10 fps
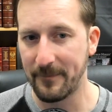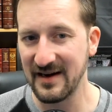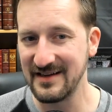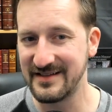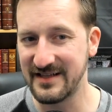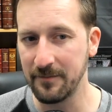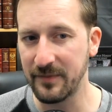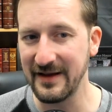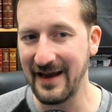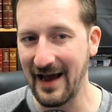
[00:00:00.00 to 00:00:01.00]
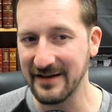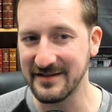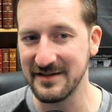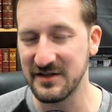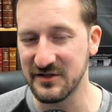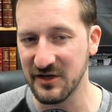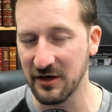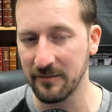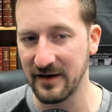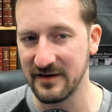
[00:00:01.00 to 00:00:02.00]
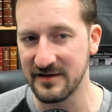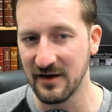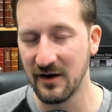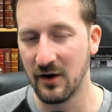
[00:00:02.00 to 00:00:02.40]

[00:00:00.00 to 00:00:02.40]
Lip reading: but he simply hasn't determined